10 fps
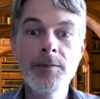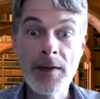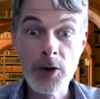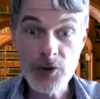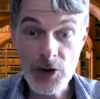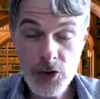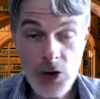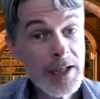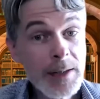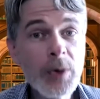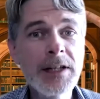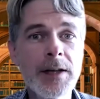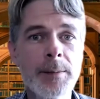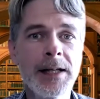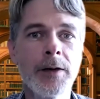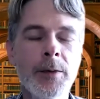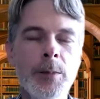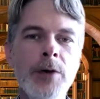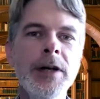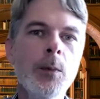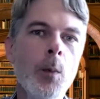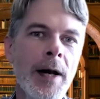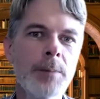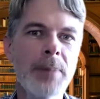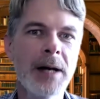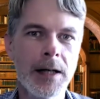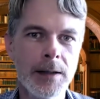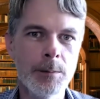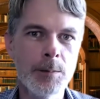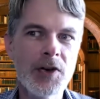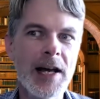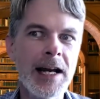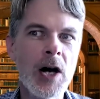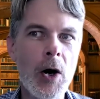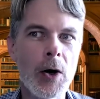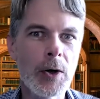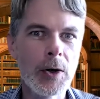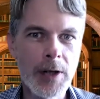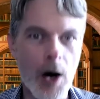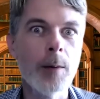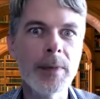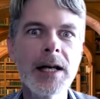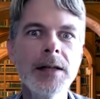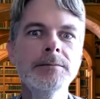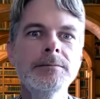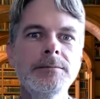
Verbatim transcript: Then there's a turning point in the middle of the movie when it becomes a horror comedy,